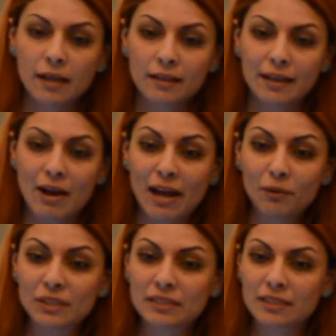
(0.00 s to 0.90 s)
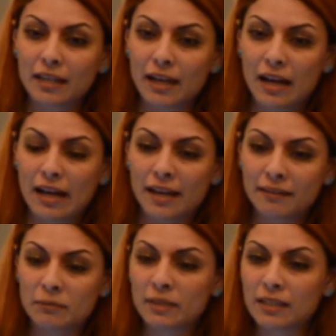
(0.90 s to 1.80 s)
Now I was in
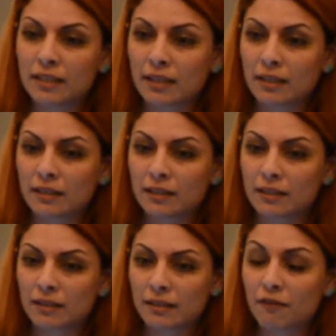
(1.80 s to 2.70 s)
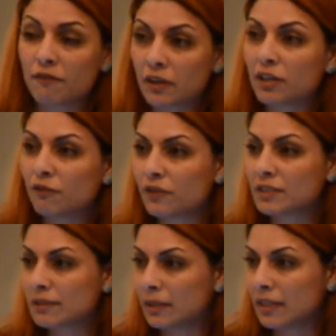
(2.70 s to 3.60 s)
the meeting, the very
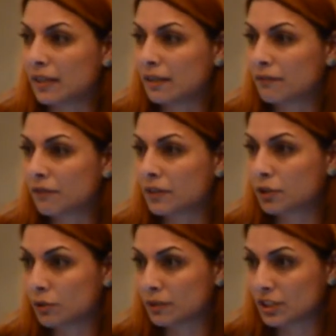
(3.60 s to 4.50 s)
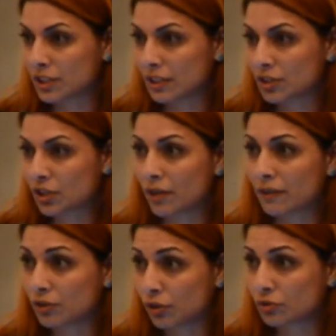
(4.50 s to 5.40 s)
first meeting for the coalition. It's called
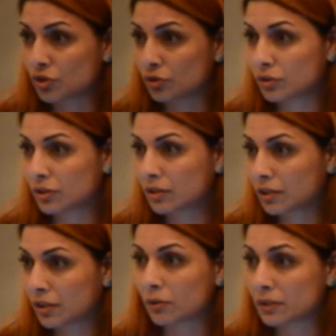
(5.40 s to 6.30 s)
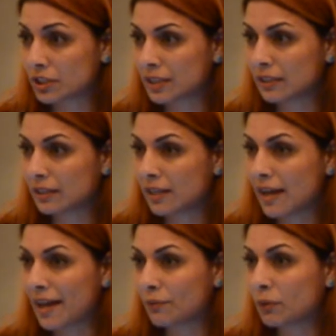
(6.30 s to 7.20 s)
the Don't Shoot Coalition,
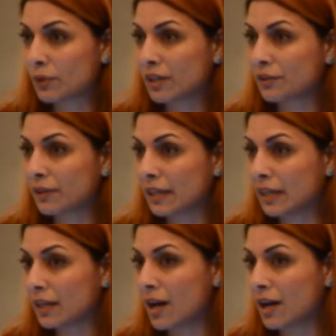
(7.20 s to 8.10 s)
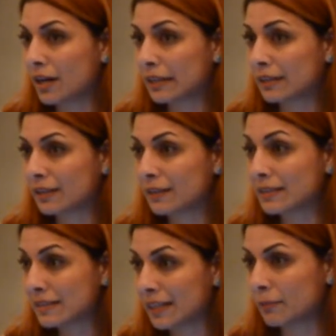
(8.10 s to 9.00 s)
and we were agreeing on the
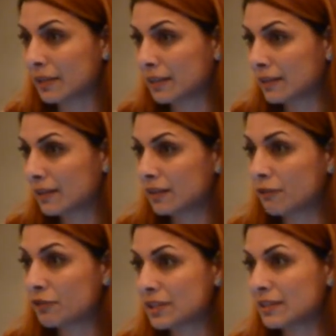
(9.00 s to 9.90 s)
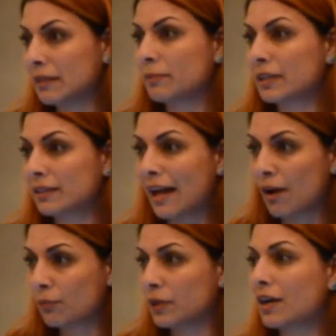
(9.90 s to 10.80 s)
statement, the first statement of
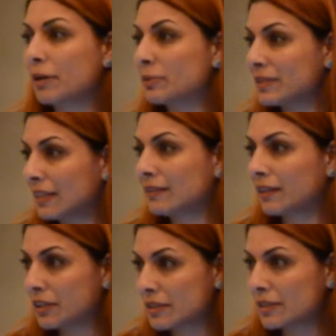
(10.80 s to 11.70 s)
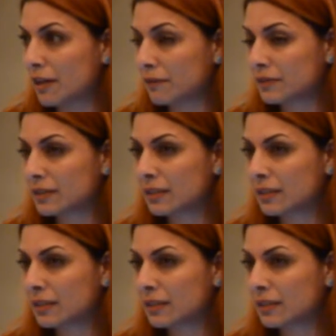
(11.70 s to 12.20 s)
how we are presenting ourselves.